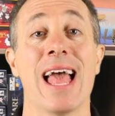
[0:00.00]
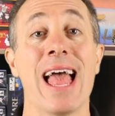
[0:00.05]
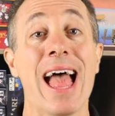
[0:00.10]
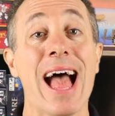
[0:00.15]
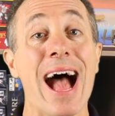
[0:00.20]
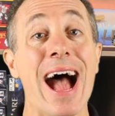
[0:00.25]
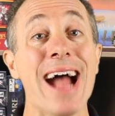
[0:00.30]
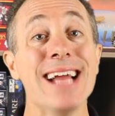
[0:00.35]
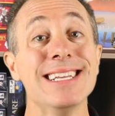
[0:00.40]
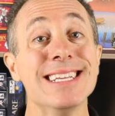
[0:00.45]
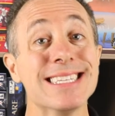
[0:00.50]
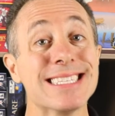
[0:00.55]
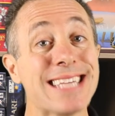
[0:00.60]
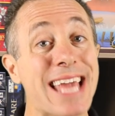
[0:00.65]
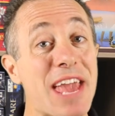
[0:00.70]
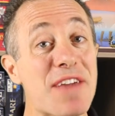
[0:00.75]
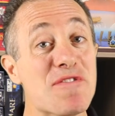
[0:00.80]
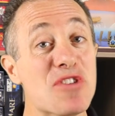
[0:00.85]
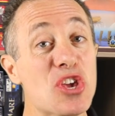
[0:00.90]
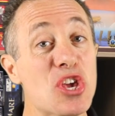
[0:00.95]
I just
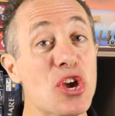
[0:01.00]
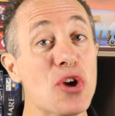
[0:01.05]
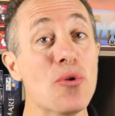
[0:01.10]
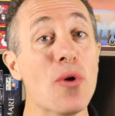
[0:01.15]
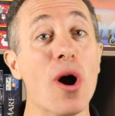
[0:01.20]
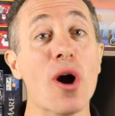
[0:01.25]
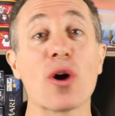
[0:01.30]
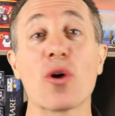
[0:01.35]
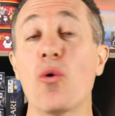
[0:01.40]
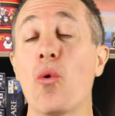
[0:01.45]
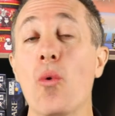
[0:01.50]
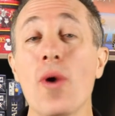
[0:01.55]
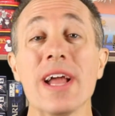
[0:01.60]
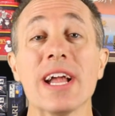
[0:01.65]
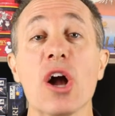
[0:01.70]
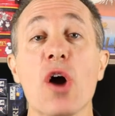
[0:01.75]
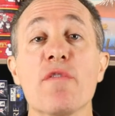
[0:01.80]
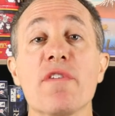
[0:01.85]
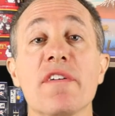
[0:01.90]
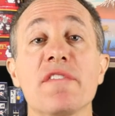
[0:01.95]
gave you a quick
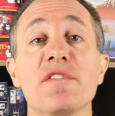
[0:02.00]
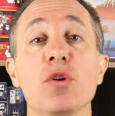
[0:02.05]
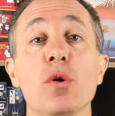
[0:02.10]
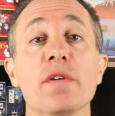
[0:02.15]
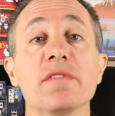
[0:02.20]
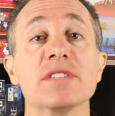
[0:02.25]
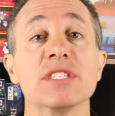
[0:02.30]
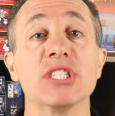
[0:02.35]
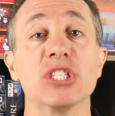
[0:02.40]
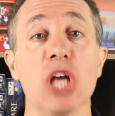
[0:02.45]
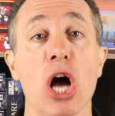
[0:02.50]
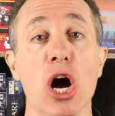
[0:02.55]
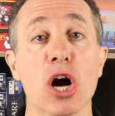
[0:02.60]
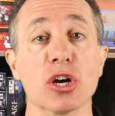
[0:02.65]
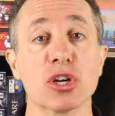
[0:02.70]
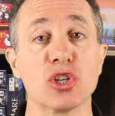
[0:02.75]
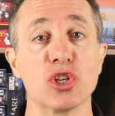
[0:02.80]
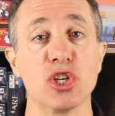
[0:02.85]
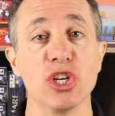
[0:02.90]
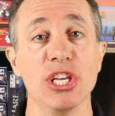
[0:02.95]
overview of Zong
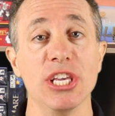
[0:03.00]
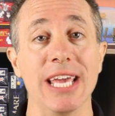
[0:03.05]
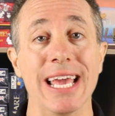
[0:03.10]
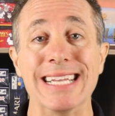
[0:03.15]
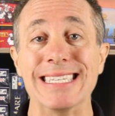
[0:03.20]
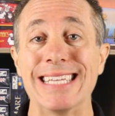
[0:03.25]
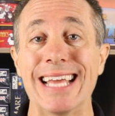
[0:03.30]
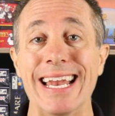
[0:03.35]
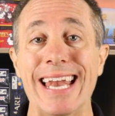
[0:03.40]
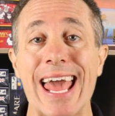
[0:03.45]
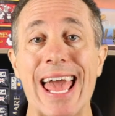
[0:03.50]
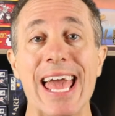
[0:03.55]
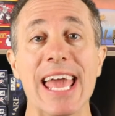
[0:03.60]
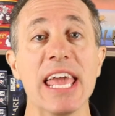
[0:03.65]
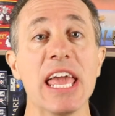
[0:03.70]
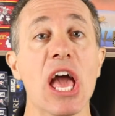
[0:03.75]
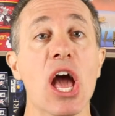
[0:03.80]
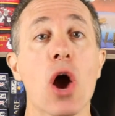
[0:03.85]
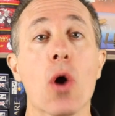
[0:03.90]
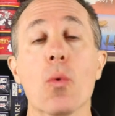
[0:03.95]
Shi, and
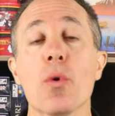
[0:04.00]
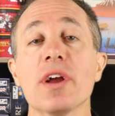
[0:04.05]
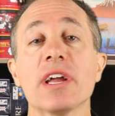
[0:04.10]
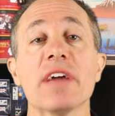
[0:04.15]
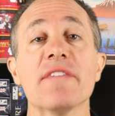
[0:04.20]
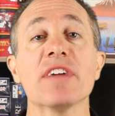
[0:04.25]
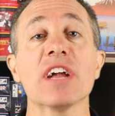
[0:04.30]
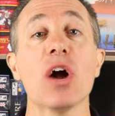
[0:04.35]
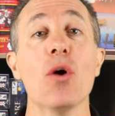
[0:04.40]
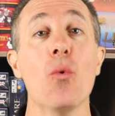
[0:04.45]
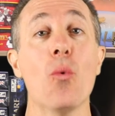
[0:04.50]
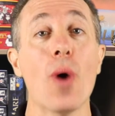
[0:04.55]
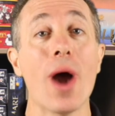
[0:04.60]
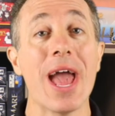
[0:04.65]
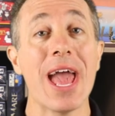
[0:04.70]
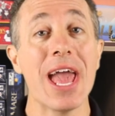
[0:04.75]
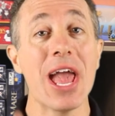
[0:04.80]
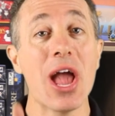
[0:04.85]
today we're giving away